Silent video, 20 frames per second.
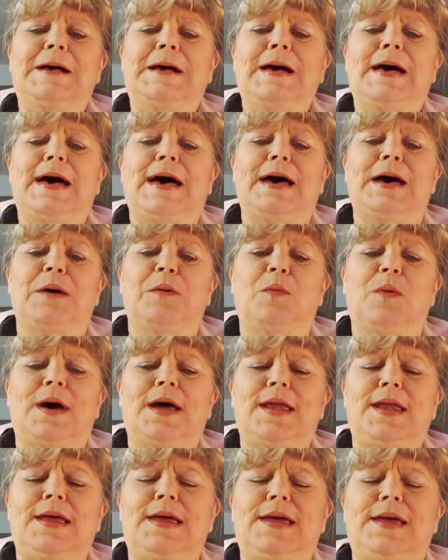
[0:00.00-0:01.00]

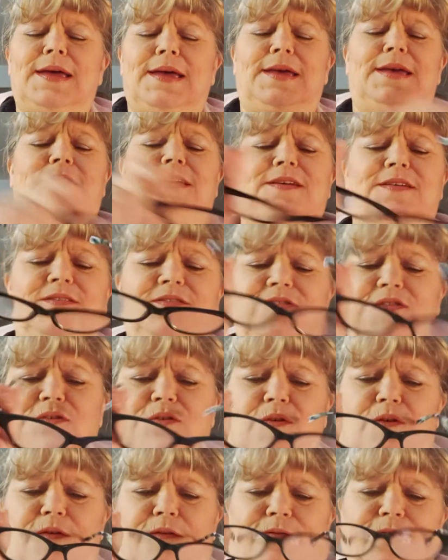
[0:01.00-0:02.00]
What is
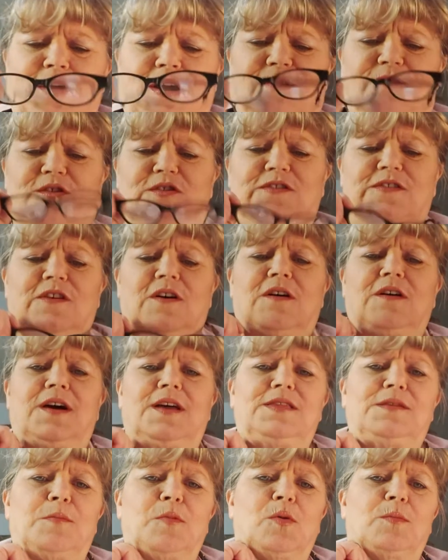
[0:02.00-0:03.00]
your favorite song
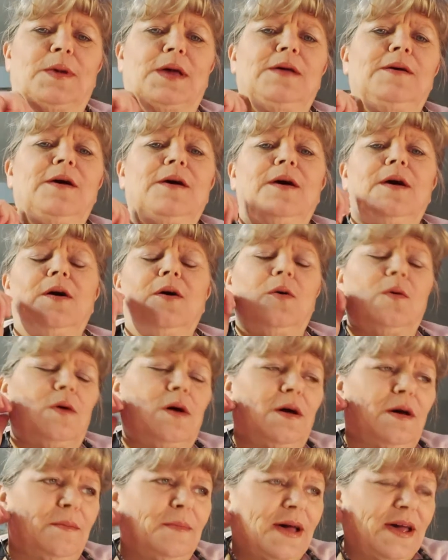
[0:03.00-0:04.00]
at the moment?
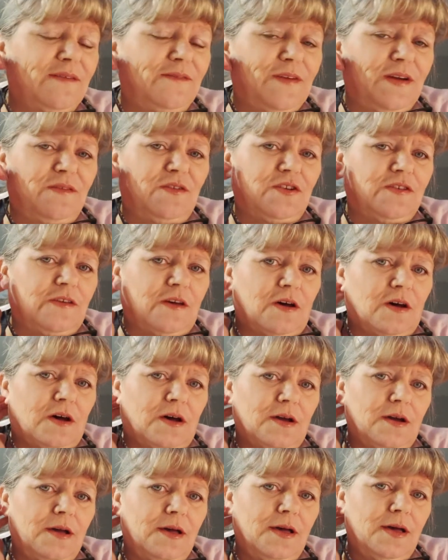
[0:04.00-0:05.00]
Well, my favorite
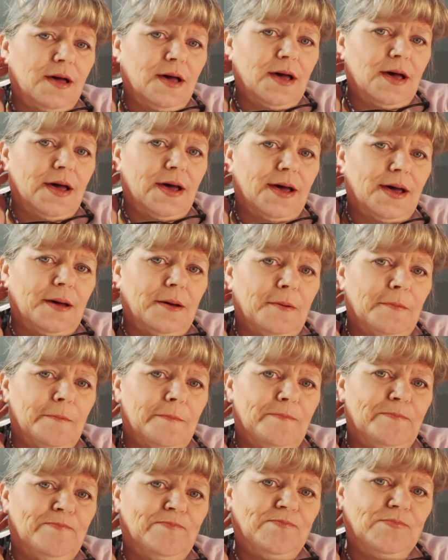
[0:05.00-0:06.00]
song,
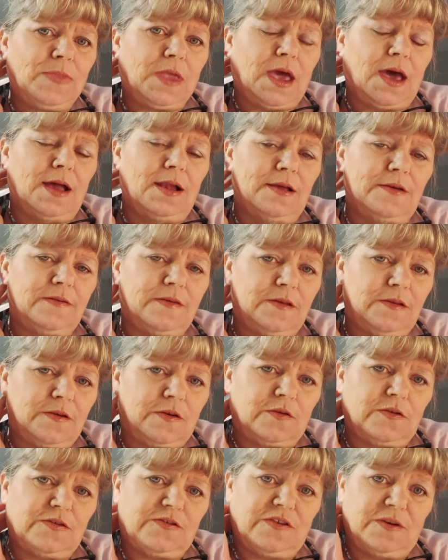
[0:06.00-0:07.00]
I listen to
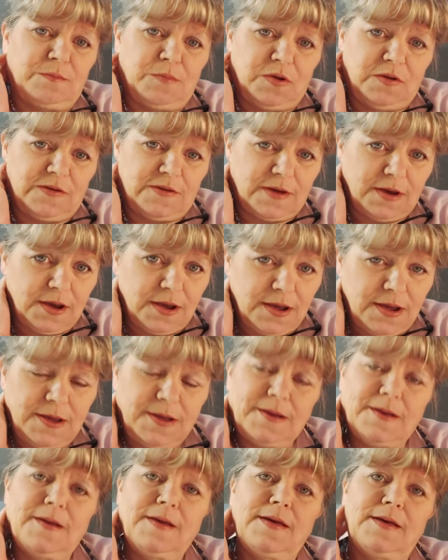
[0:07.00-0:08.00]
Christian music
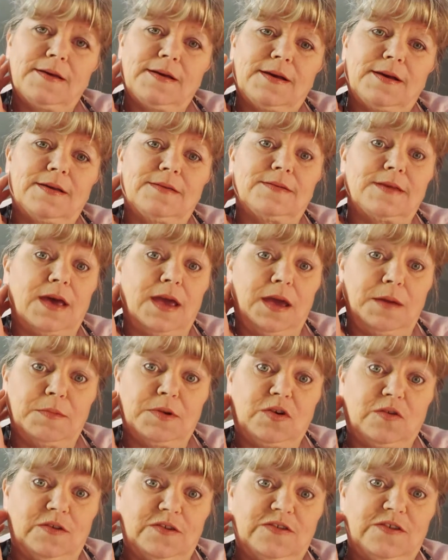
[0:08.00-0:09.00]
because I am a
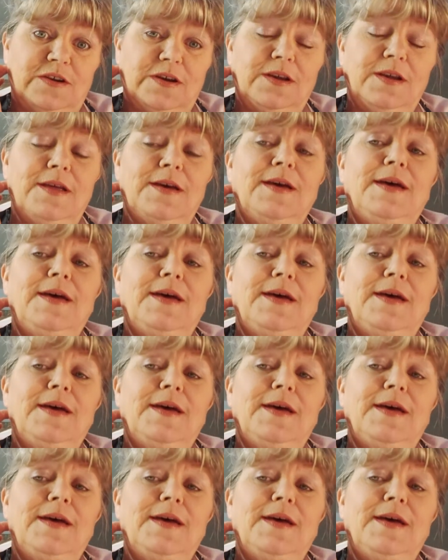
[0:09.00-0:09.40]
Christian.